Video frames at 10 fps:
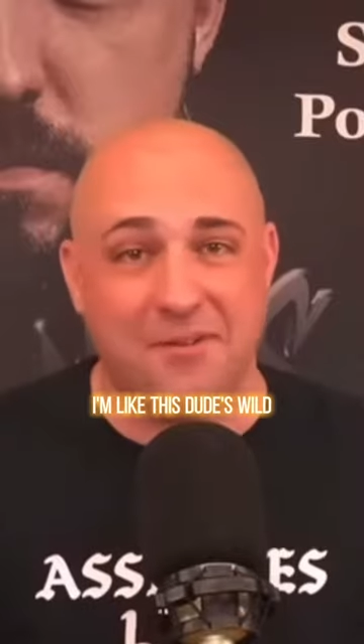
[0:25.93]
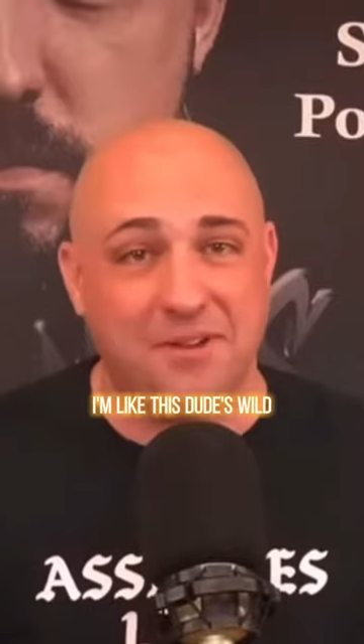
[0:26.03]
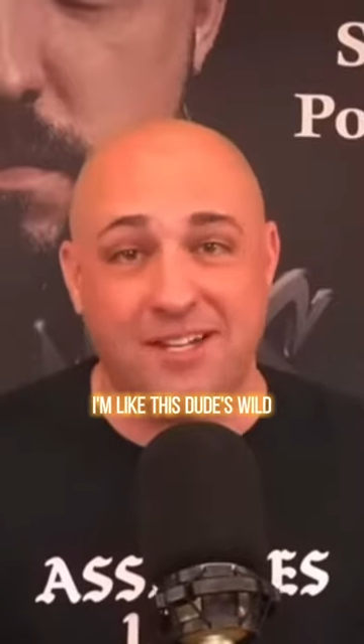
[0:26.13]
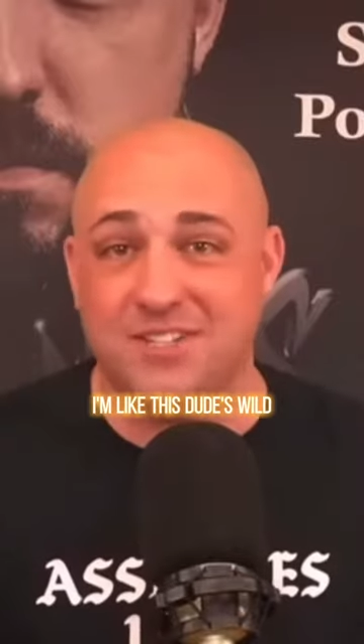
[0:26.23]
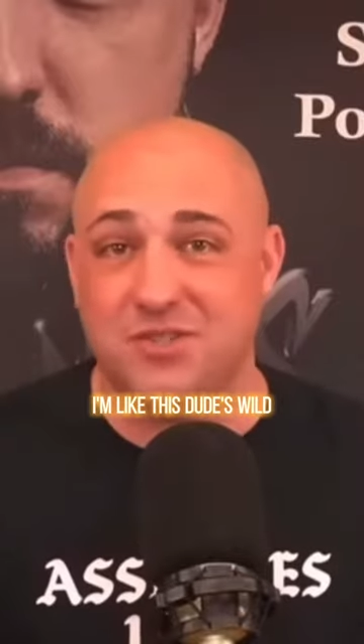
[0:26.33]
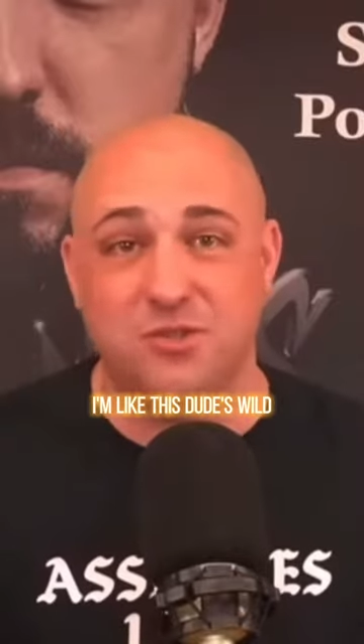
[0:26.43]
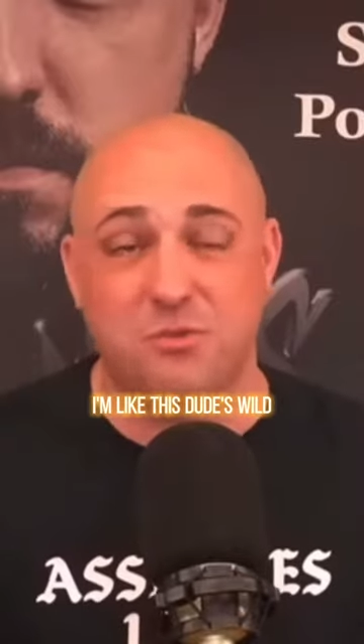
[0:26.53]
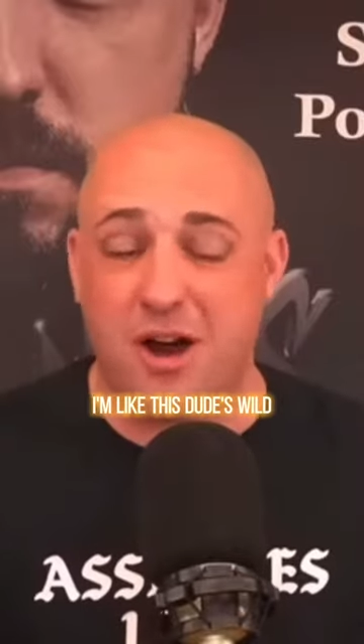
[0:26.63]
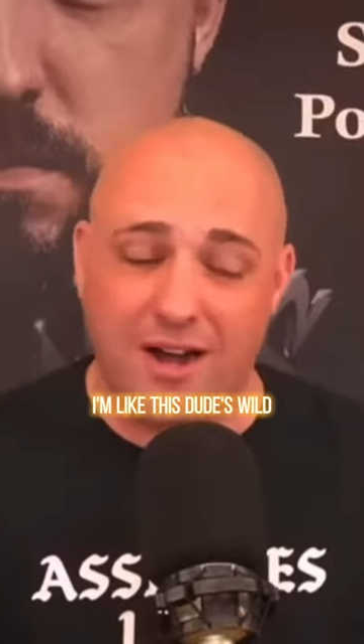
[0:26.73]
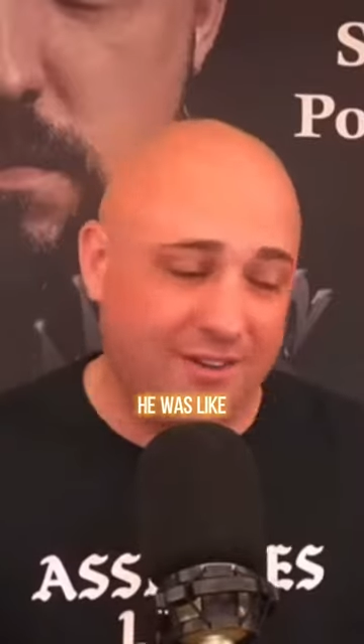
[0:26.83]
I'm like, this dude's
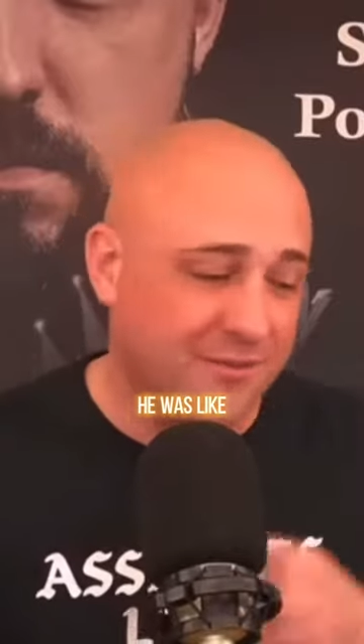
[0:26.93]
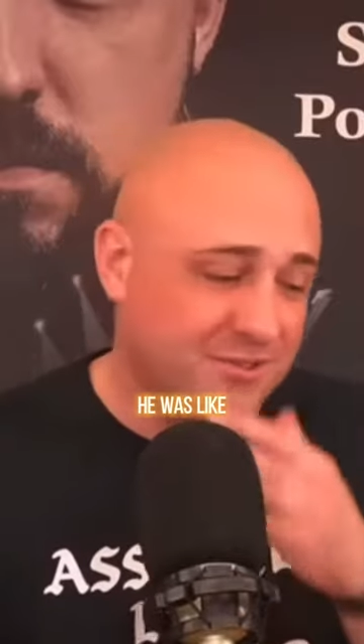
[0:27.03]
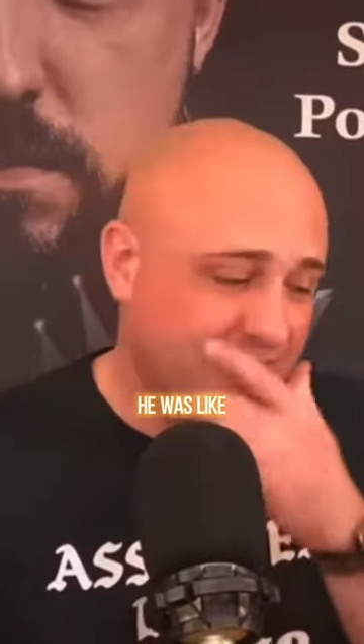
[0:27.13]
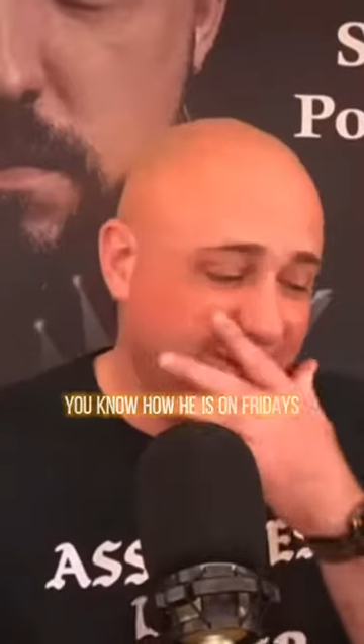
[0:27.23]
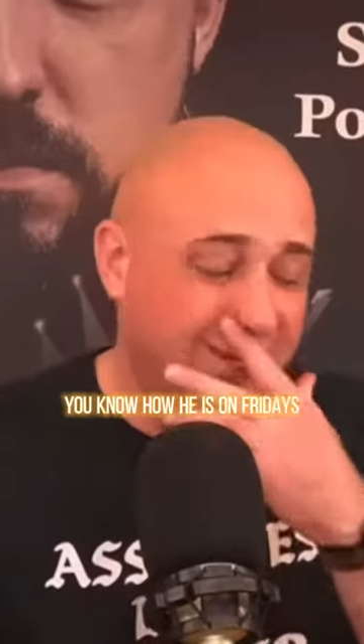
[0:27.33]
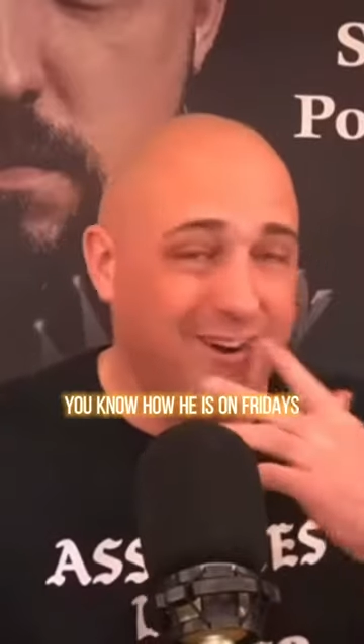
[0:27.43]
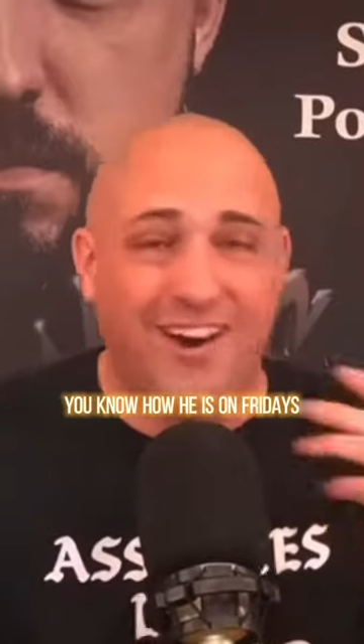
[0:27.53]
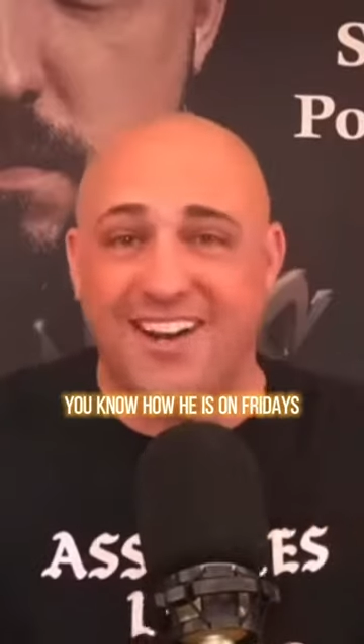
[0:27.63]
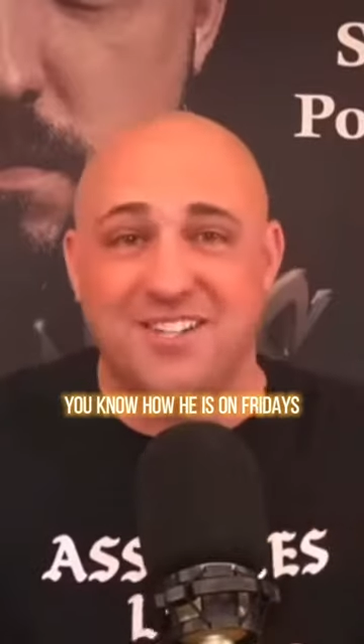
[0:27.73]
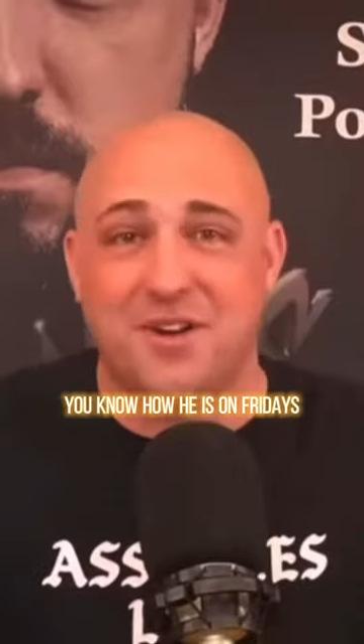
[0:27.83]
wild. He was like, you know
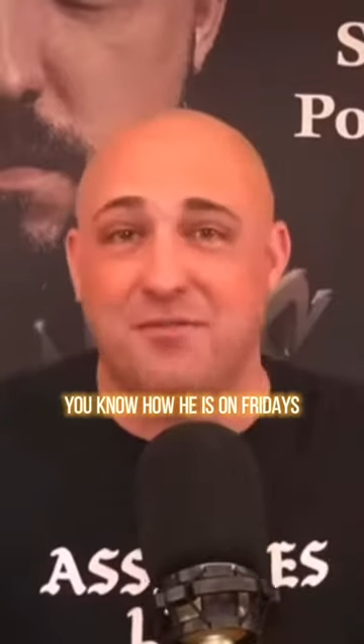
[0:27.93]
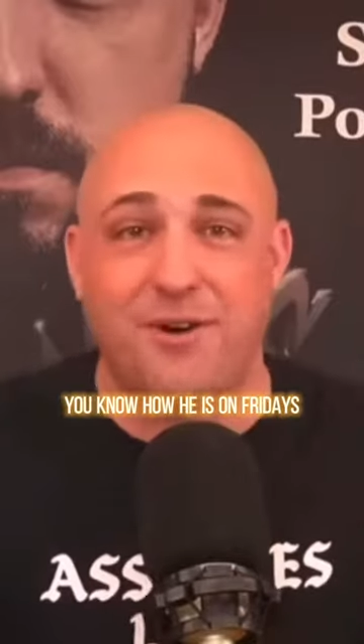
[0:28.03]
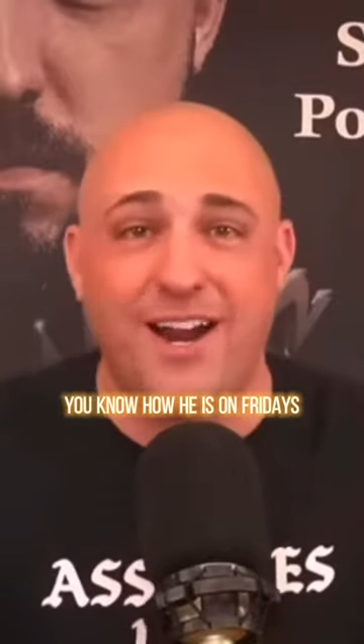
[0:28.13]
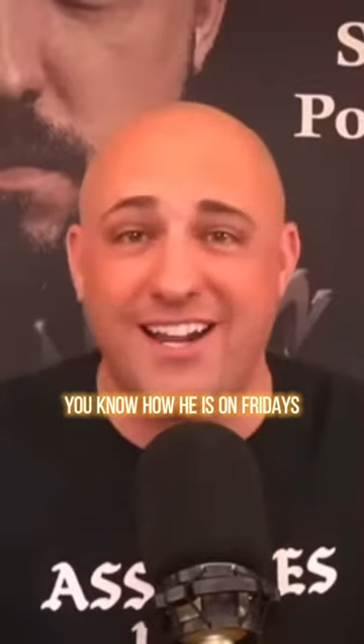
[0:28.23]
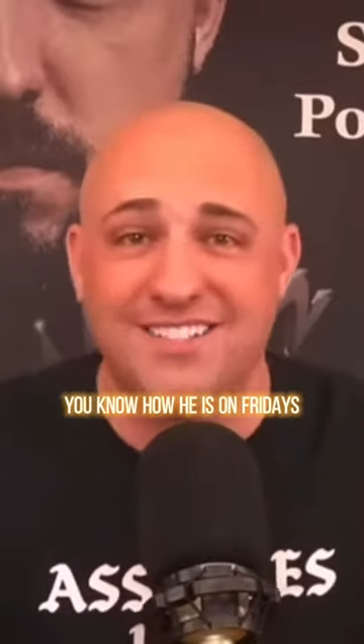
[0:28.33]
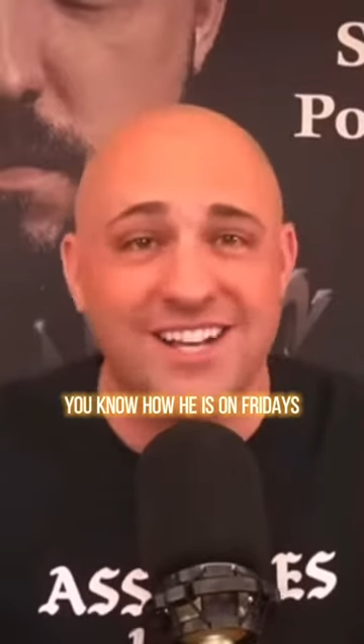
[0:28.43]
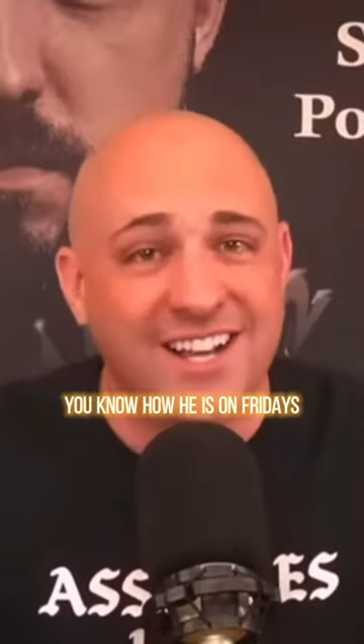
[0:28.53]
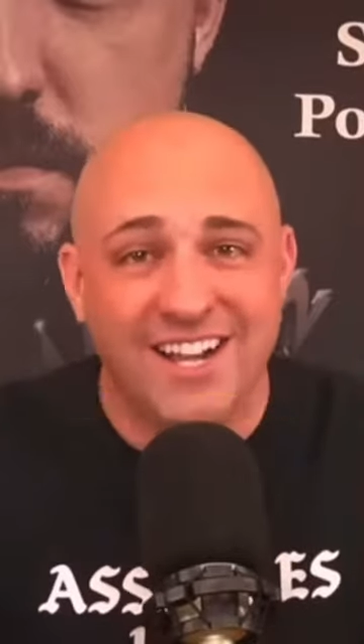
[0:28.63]
how he is on Fridays.